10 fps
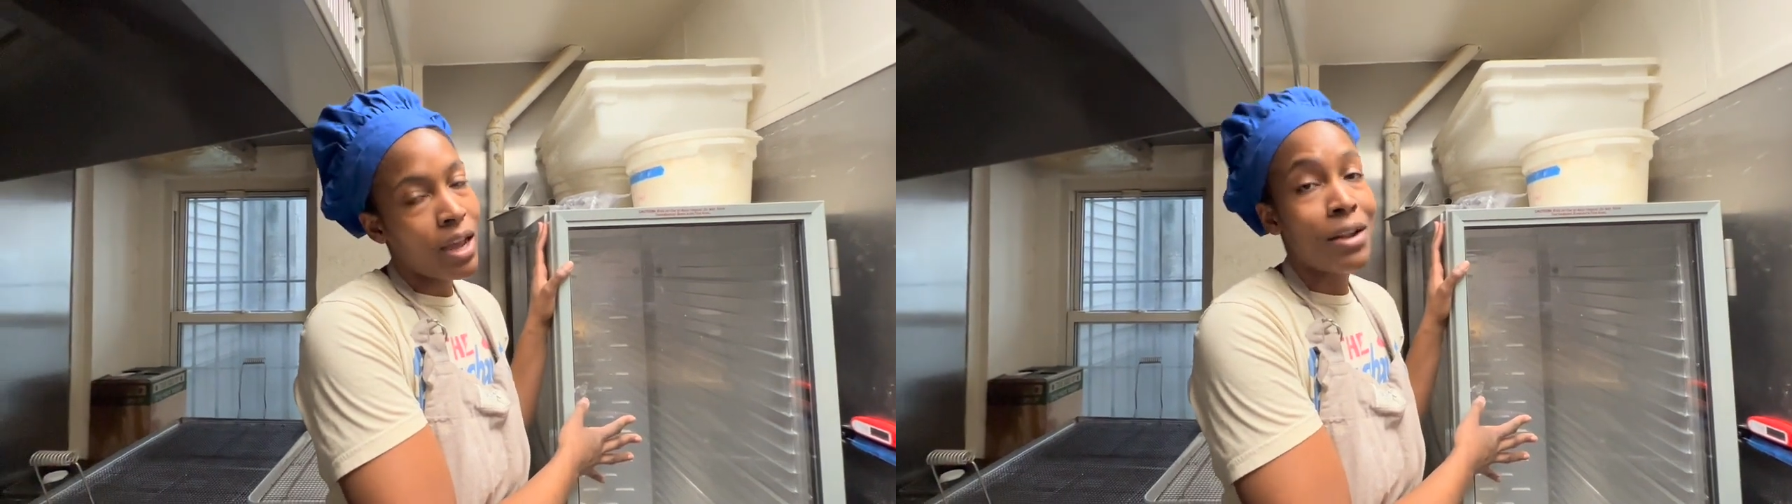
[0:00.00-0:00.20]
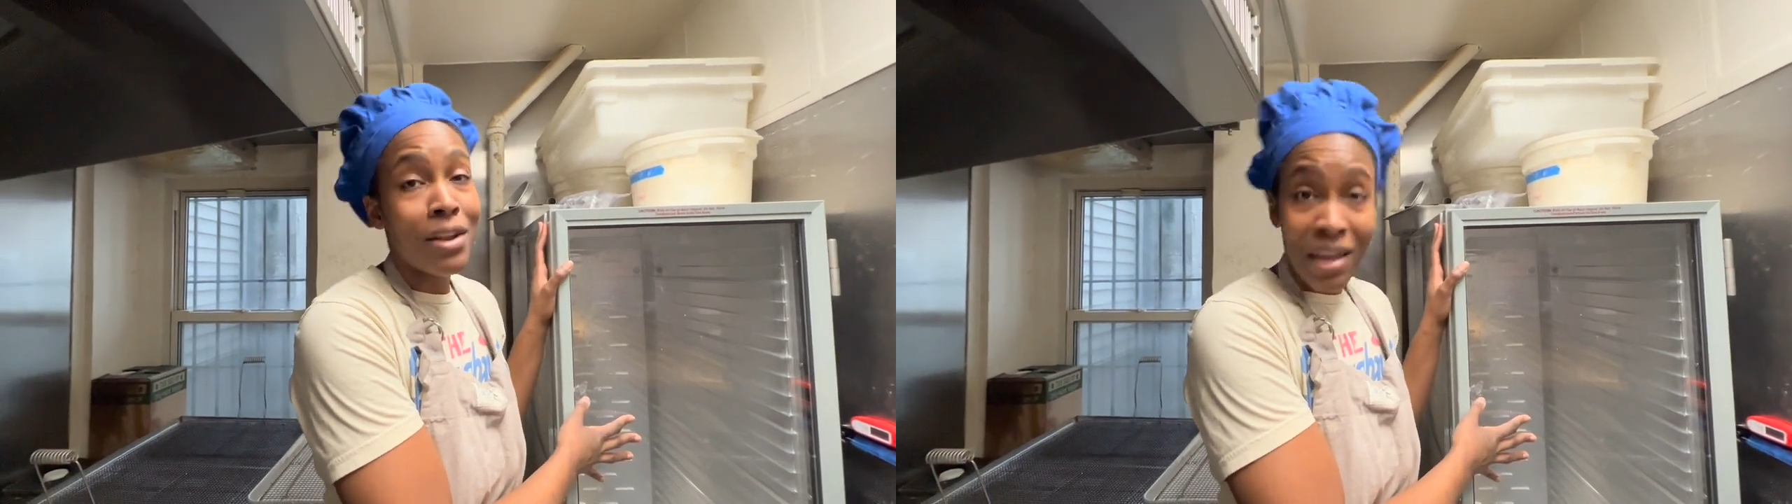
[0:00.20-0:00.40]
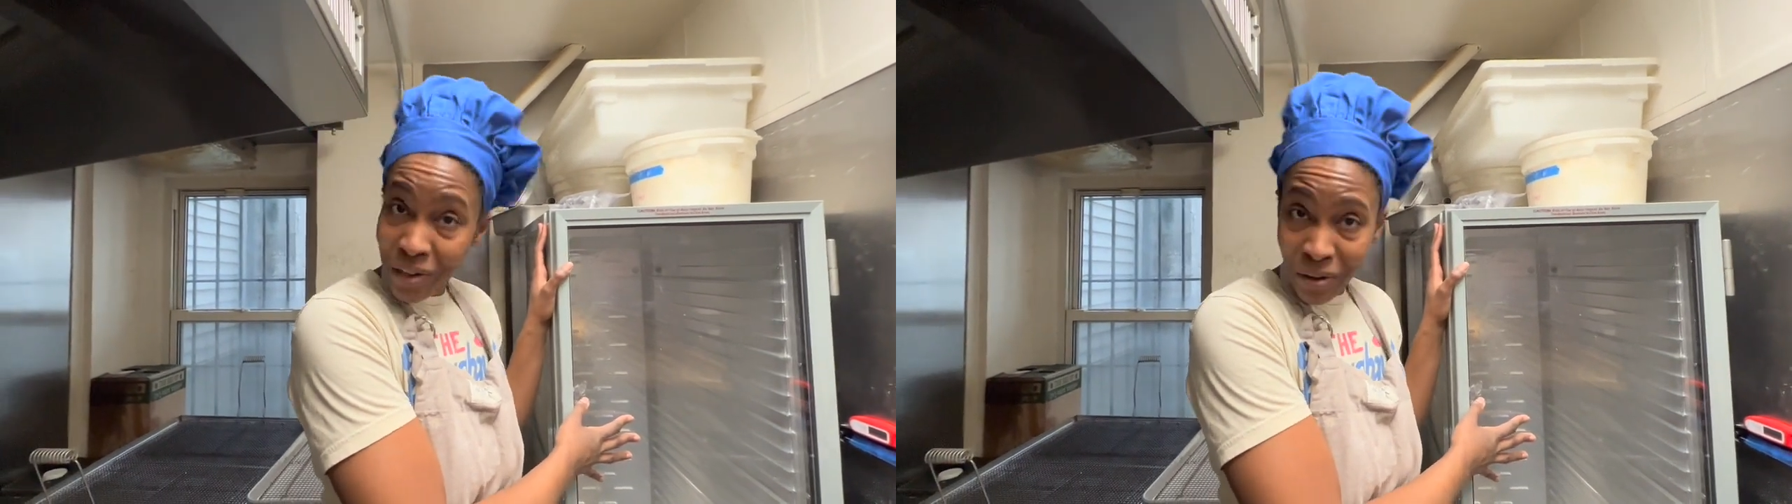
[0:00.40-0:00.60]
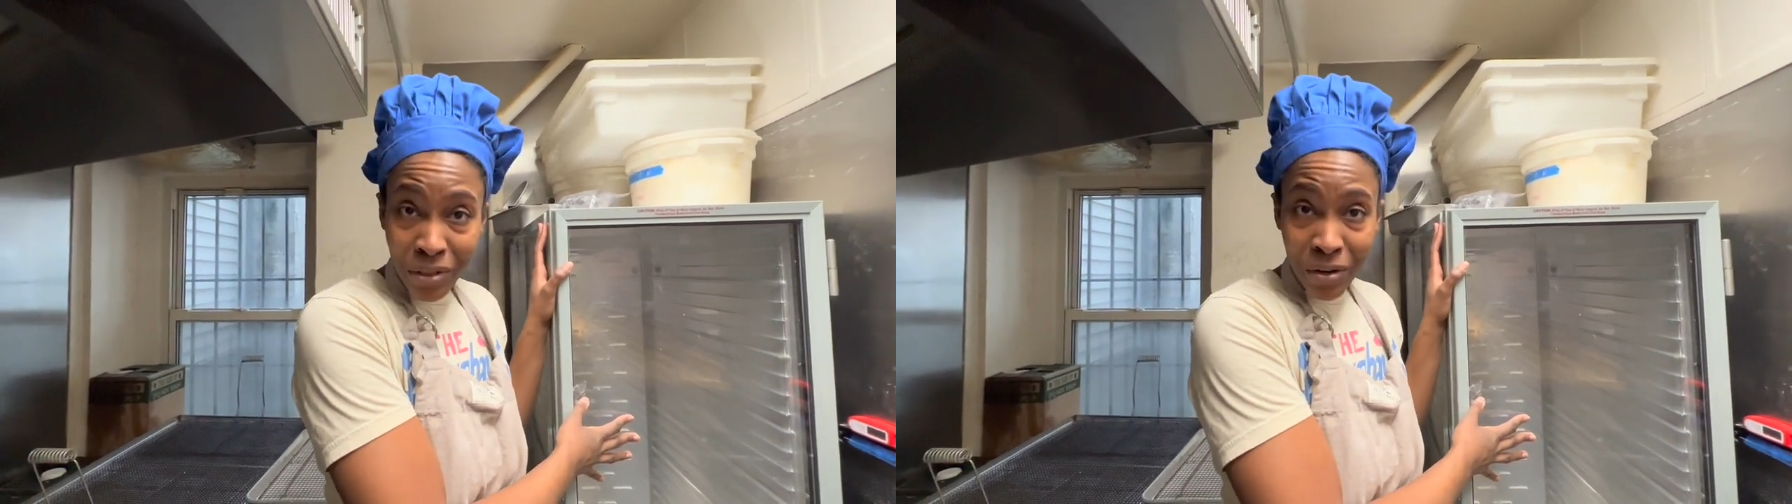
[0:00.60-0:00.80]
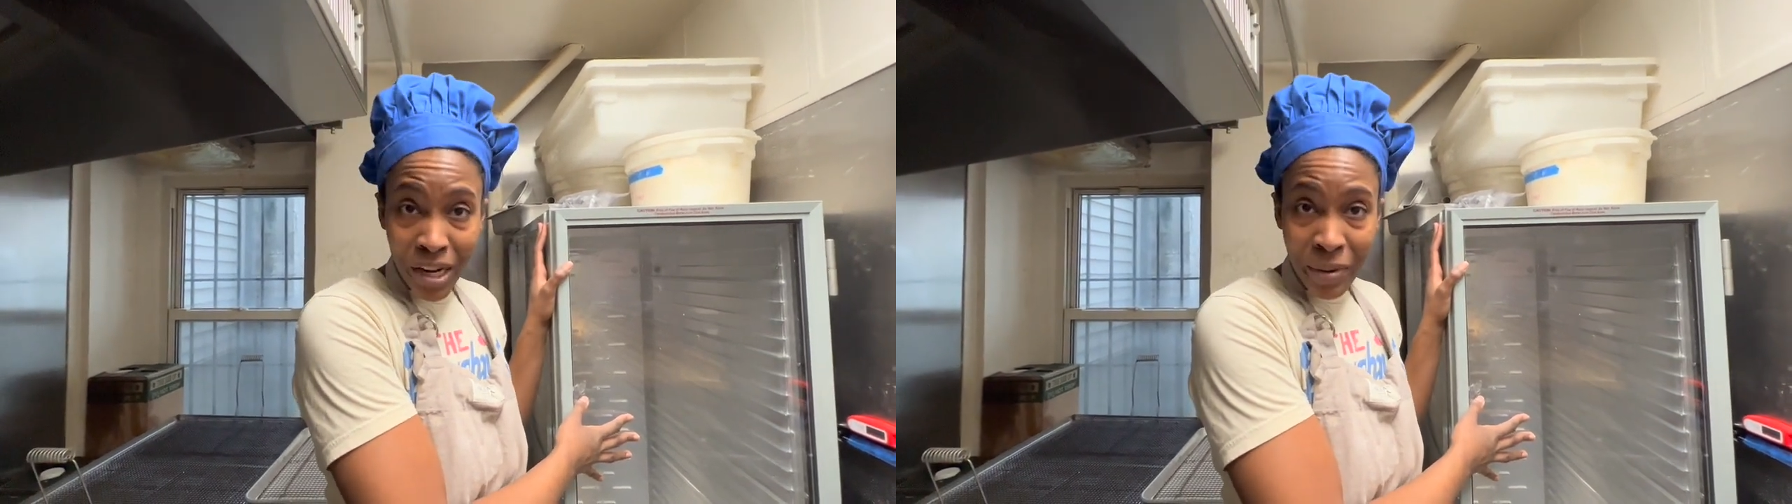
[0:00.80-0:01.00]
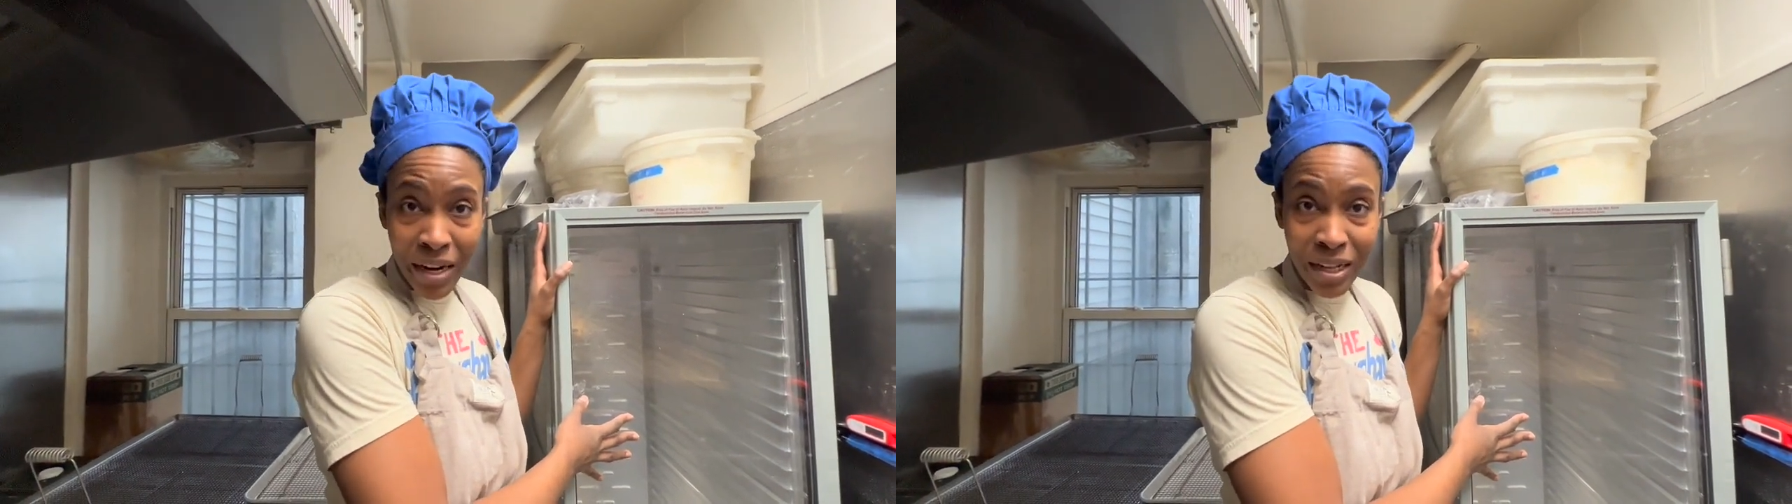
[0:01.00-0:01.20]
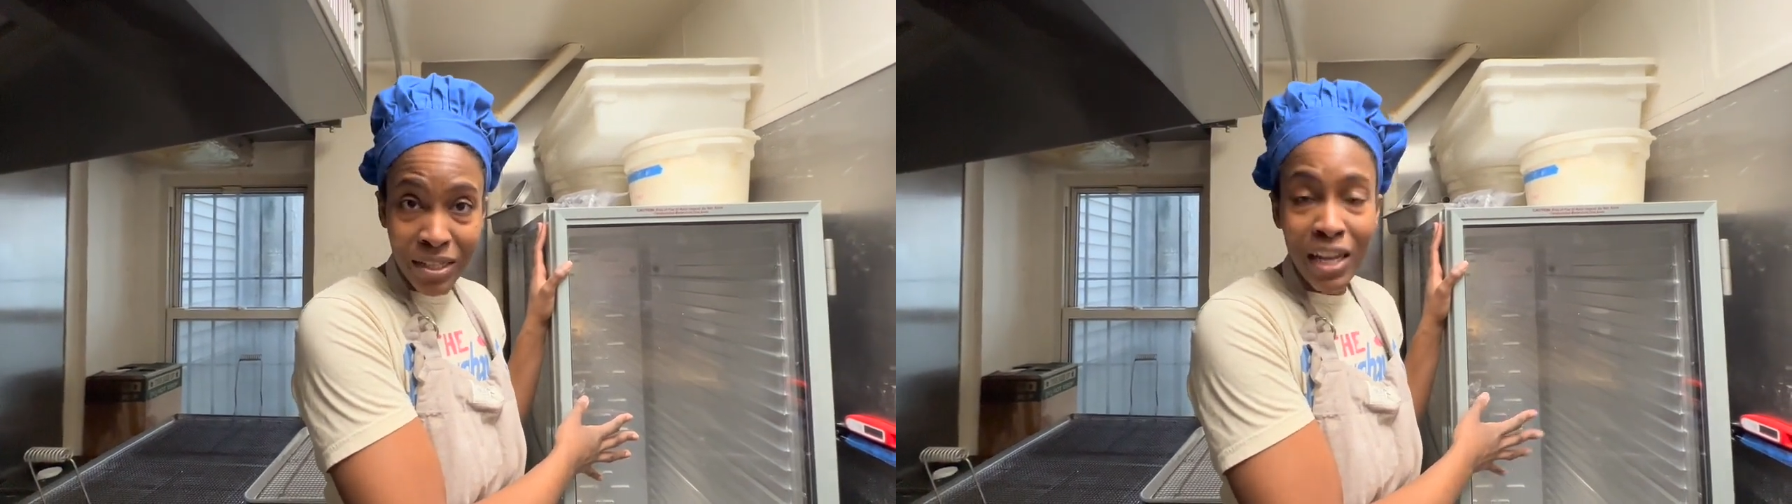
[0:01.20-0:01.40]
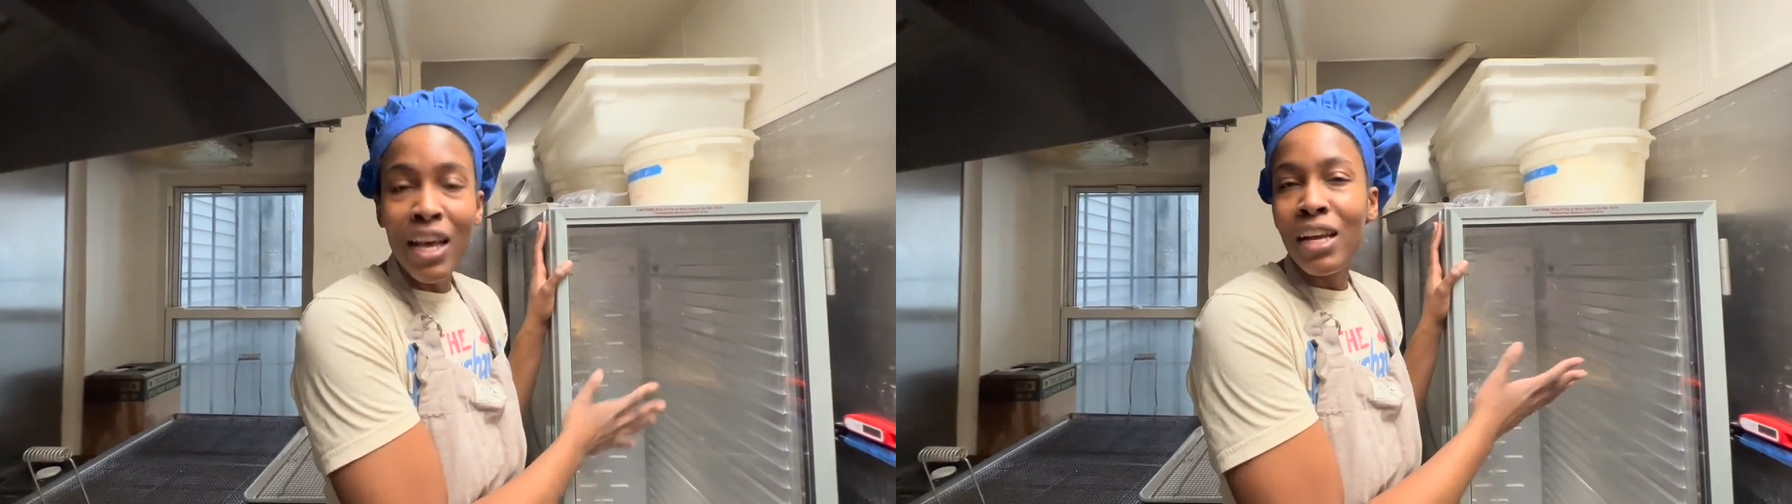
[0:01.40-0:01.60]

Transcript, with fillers: another 30 minutes.